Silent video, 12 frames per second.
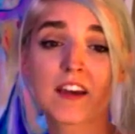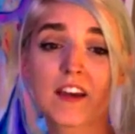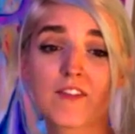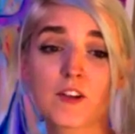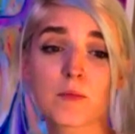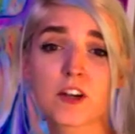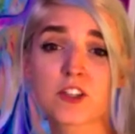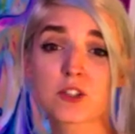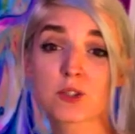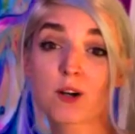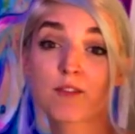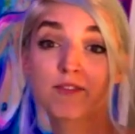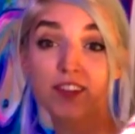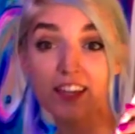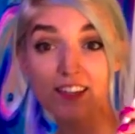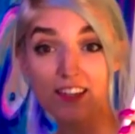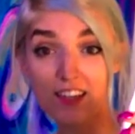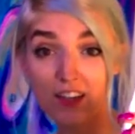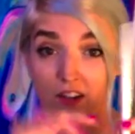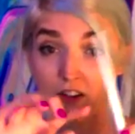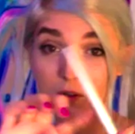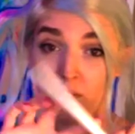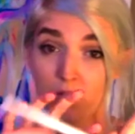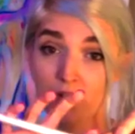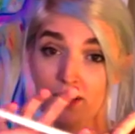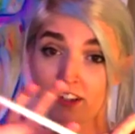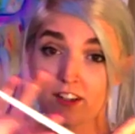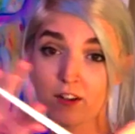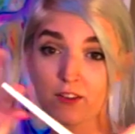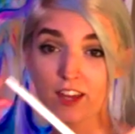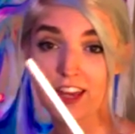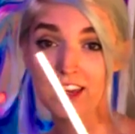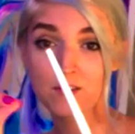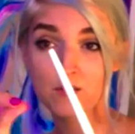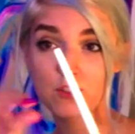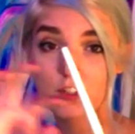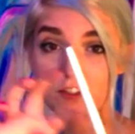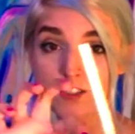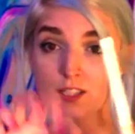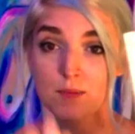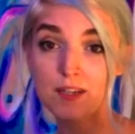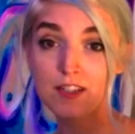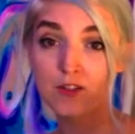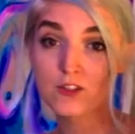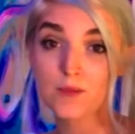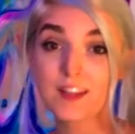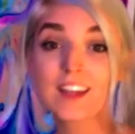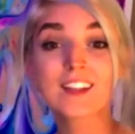If your brush is all flaky or, the handle starts to bend or something,